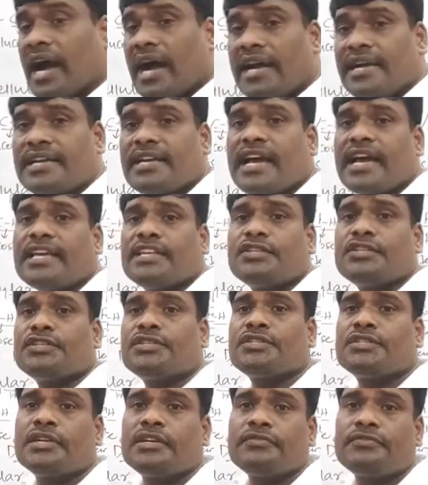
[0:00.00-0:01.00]

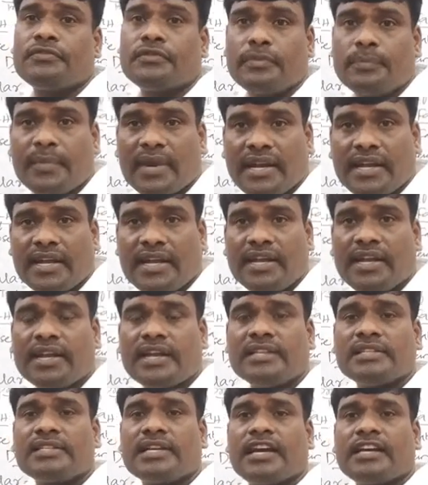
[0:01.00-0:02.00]
undigested food
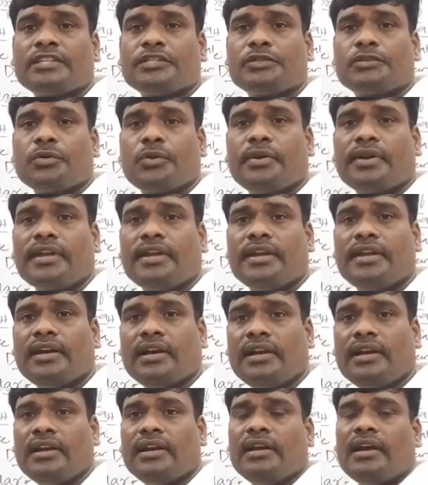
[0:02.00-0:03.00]
materials are stored
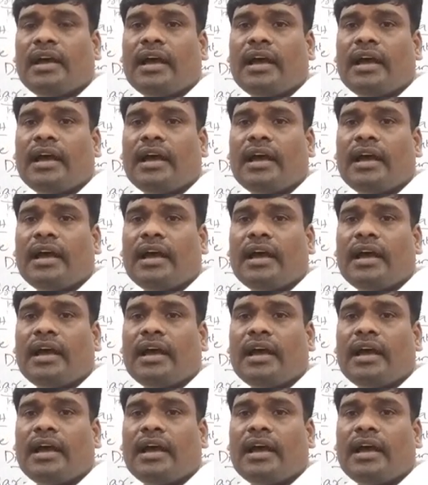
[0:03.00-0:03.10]
here,